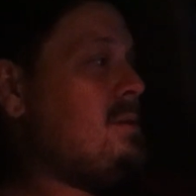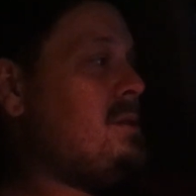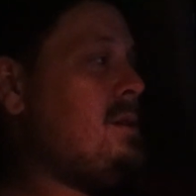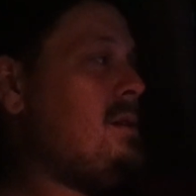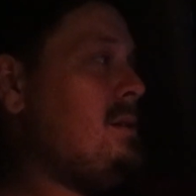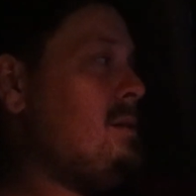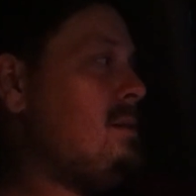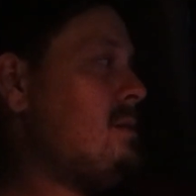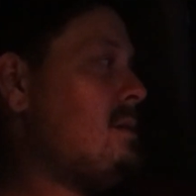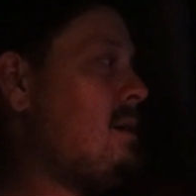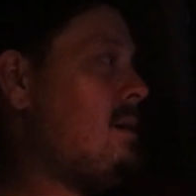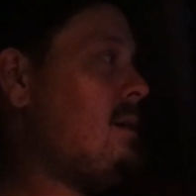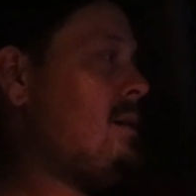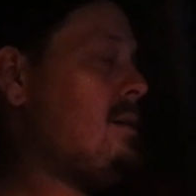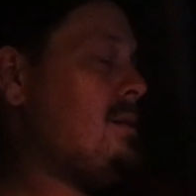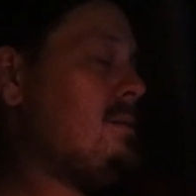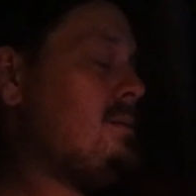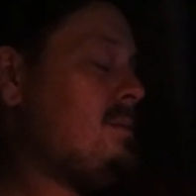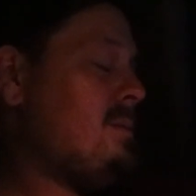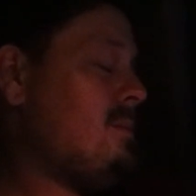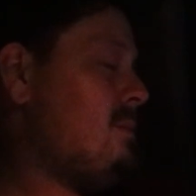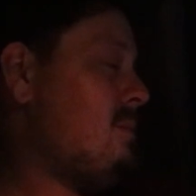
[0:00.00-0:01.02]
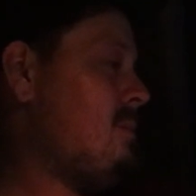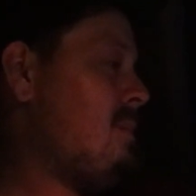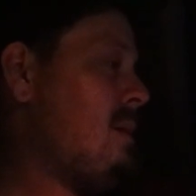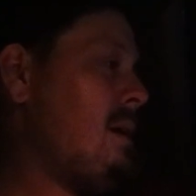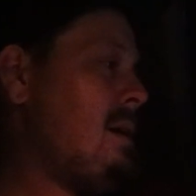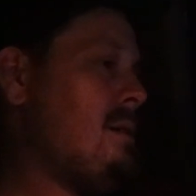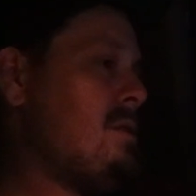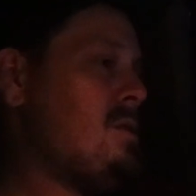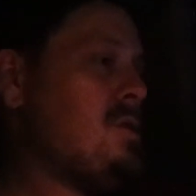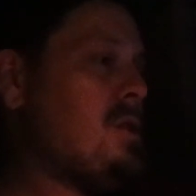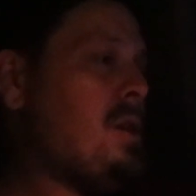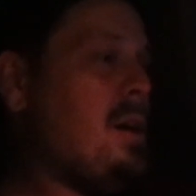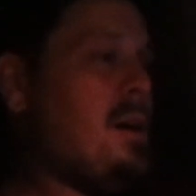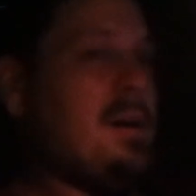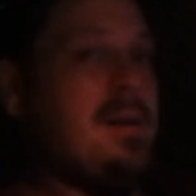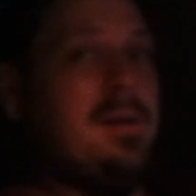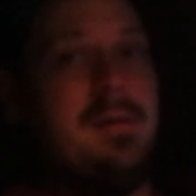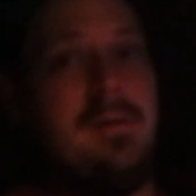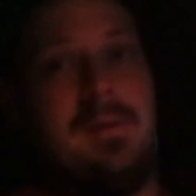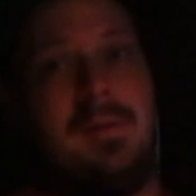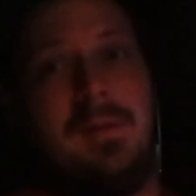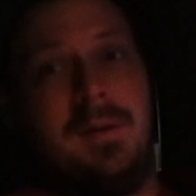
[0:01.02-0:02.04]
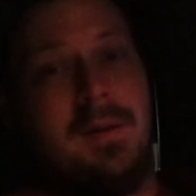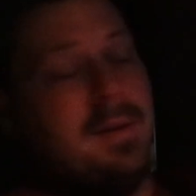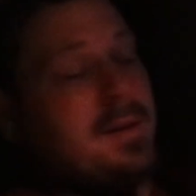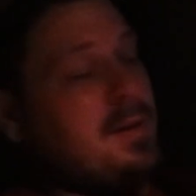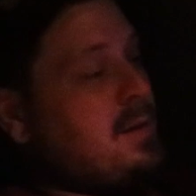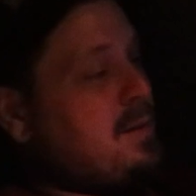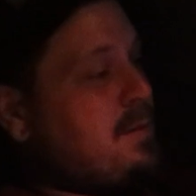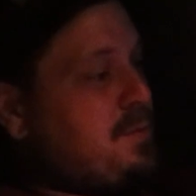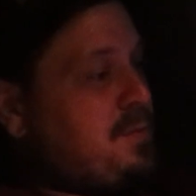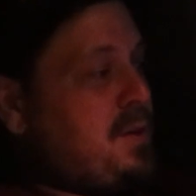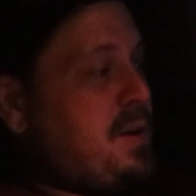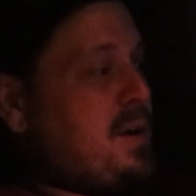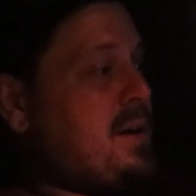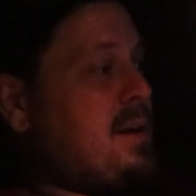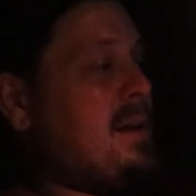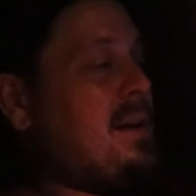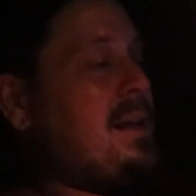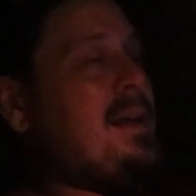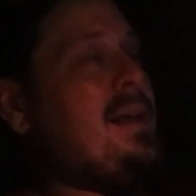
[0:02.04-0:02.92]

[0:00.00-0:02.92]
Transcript: she's man, Sean fucking